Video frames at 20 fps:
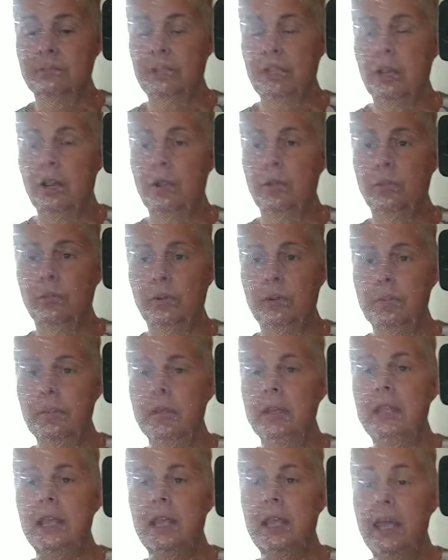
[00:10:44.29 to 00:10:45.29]
you know,
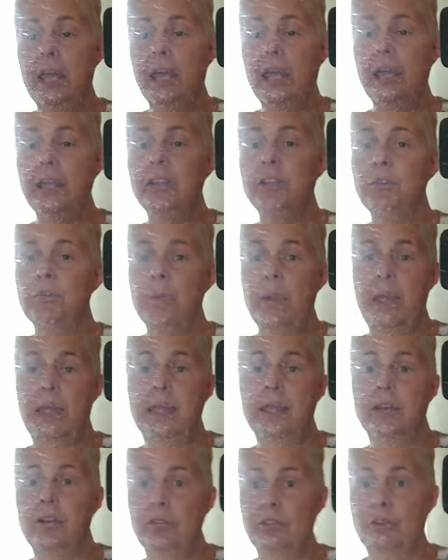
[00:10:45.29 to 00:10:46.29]
ribbon, and you
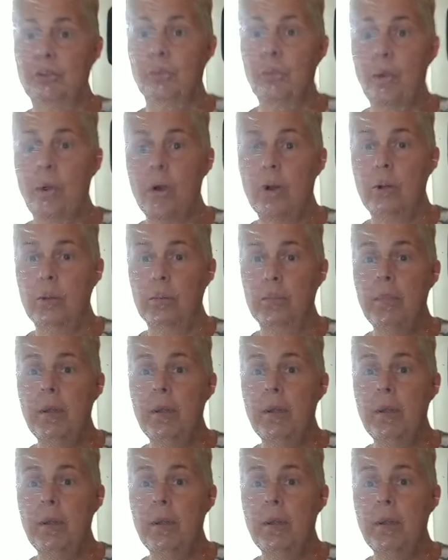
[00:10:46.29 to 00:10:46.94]
hang it on your wall.